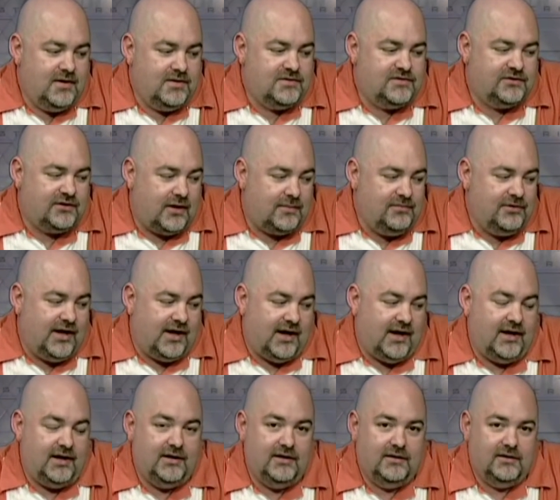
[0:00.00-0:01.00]

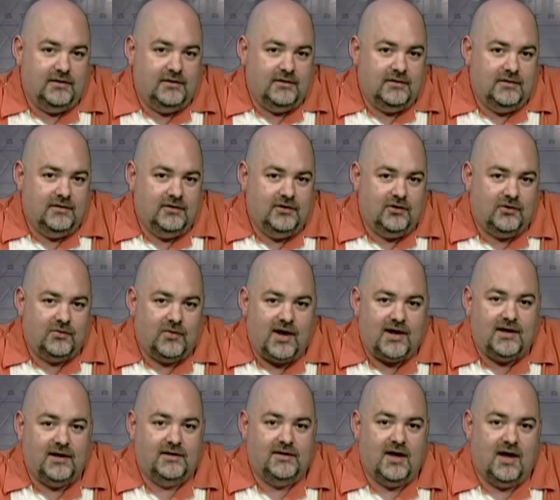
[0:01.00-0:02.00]
someday you'll
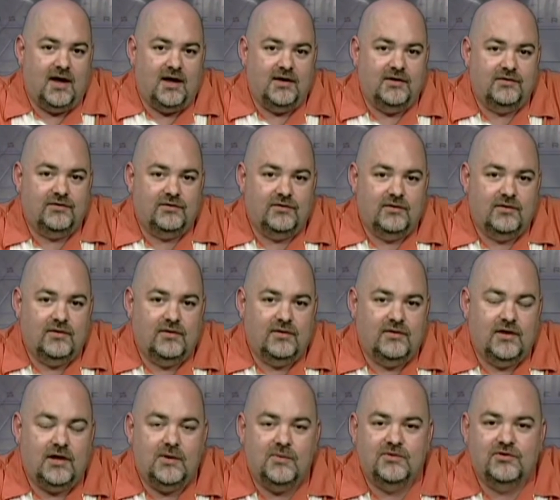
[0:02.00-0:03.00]
recognize
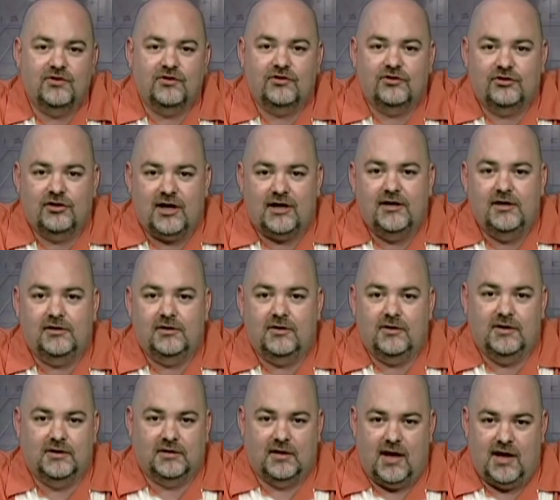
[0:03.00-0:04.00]
that it was a
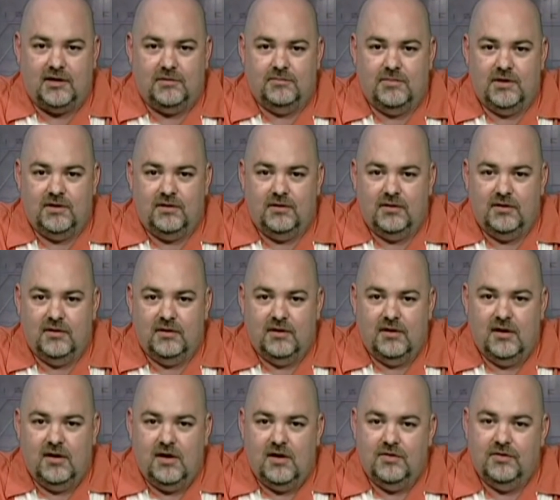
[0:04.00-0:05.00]
secular enlightenment
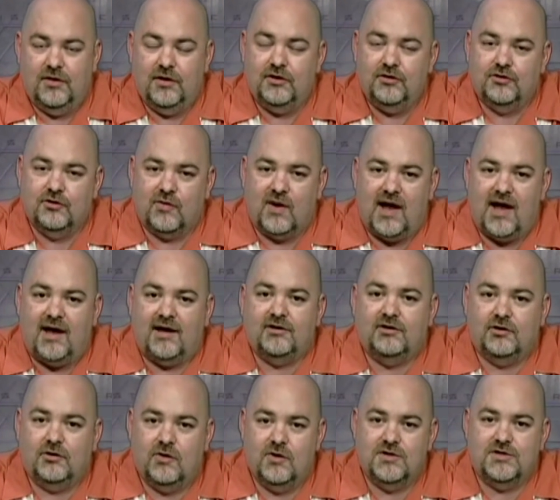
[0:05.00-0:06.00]
that
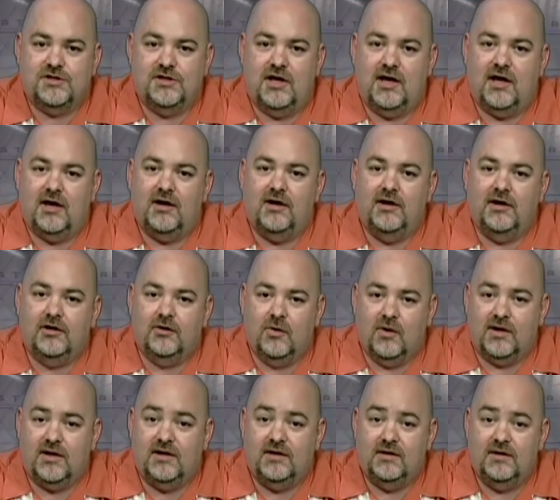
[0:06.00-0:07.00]
dragged Christianity
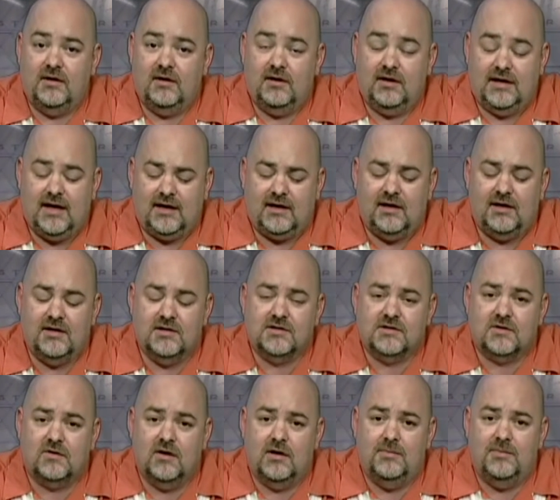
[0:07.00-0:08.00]
kicking and
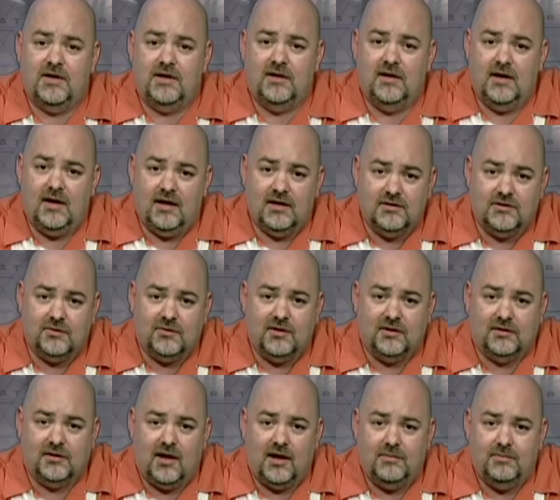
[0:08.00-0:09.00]
screaming into an
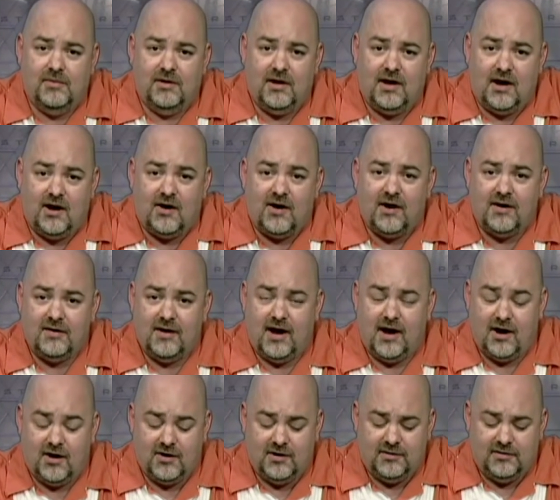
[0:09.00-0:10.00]
Enlightenment
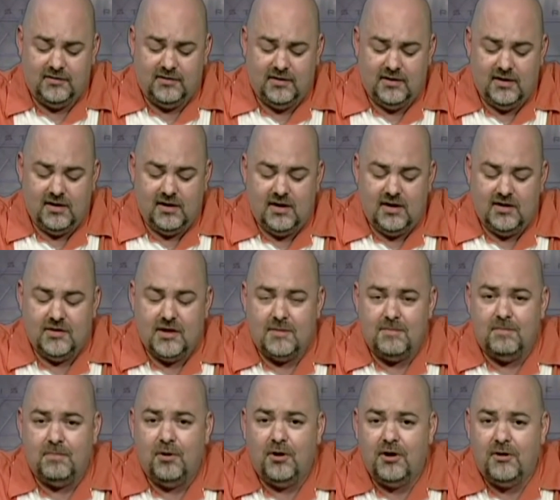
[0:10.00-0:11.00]
era,
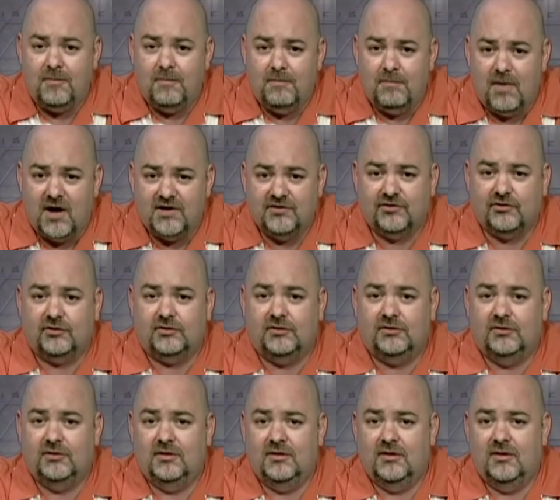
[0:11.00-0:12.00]
that put a
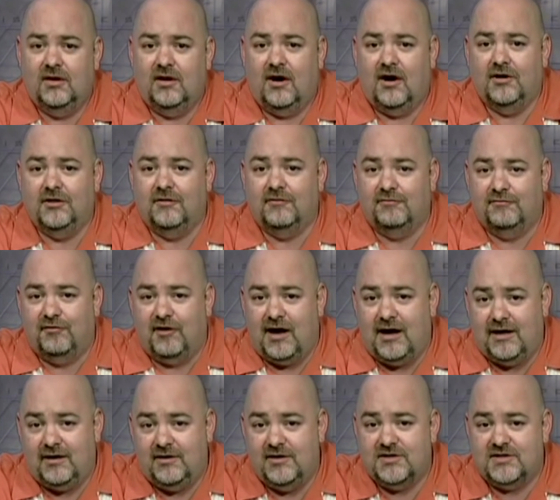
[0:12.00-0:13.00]
muzzle on the
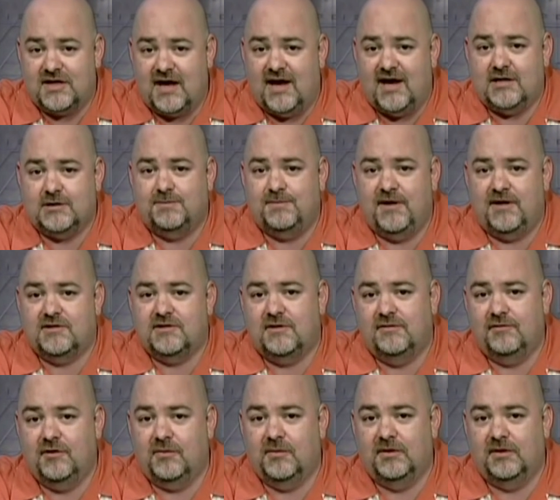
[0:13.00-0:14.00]
vilest aspects
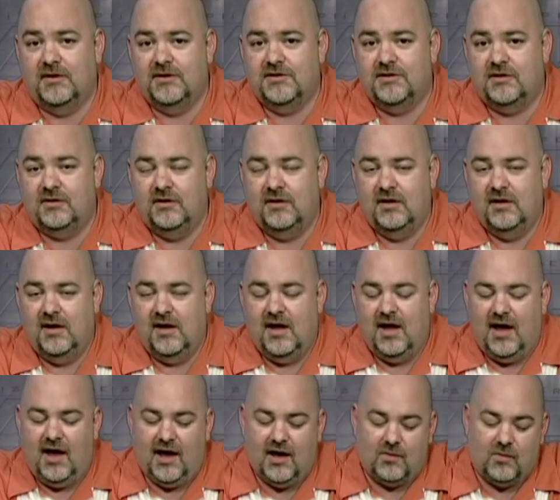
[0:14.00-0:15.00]
of your religion,
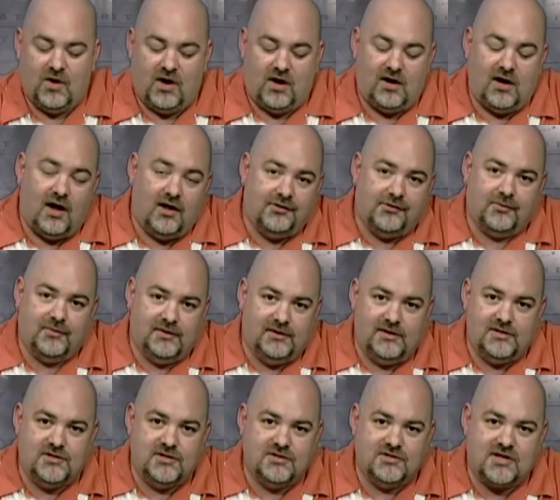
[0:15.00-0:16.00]
and while other
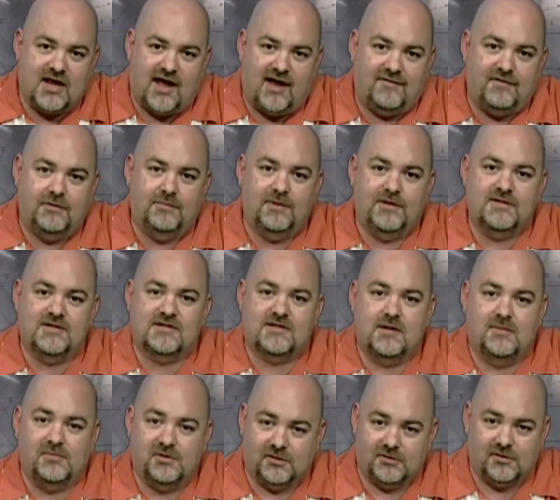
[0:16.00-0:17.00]
religions haven't been
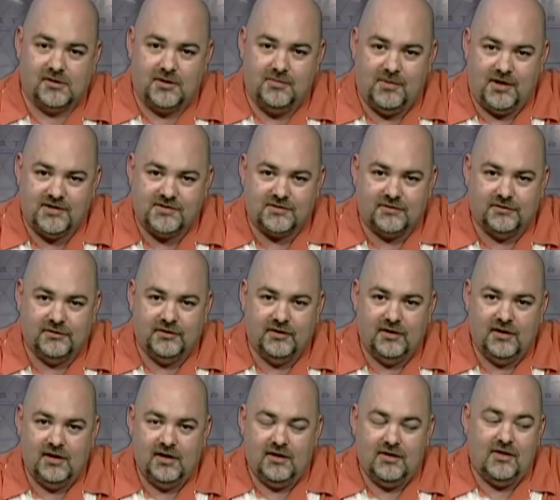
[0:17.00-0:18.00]
similarly muzzled,
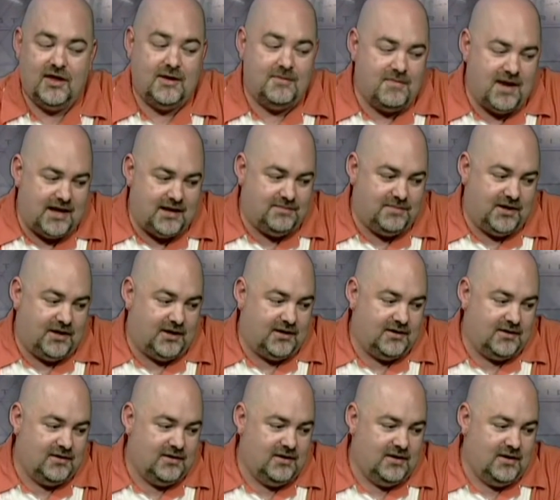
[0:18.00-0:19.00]
they may be.
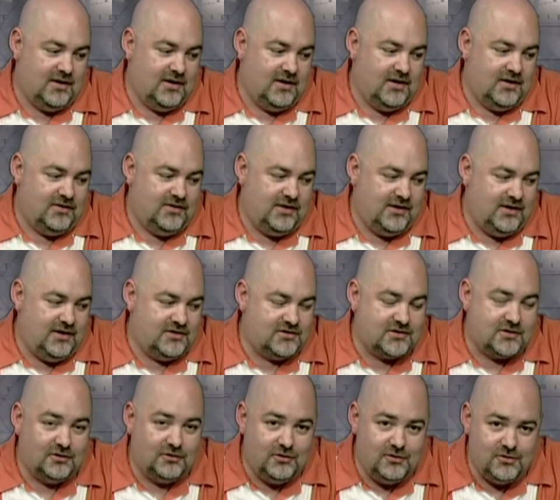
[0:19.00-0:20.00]
The
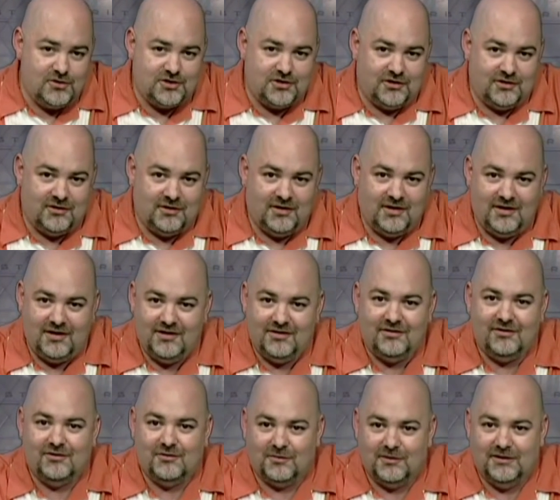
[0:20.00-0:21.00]
solution
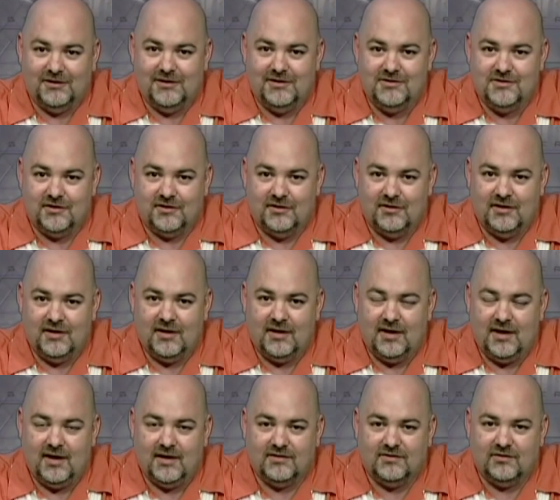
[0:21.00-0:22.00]
isn't religion,
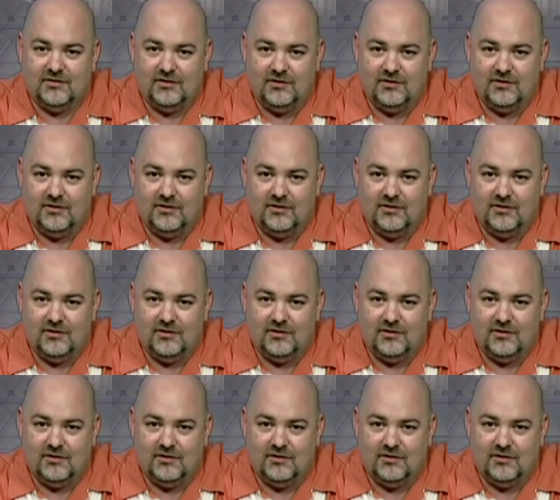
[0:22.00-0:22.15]
it's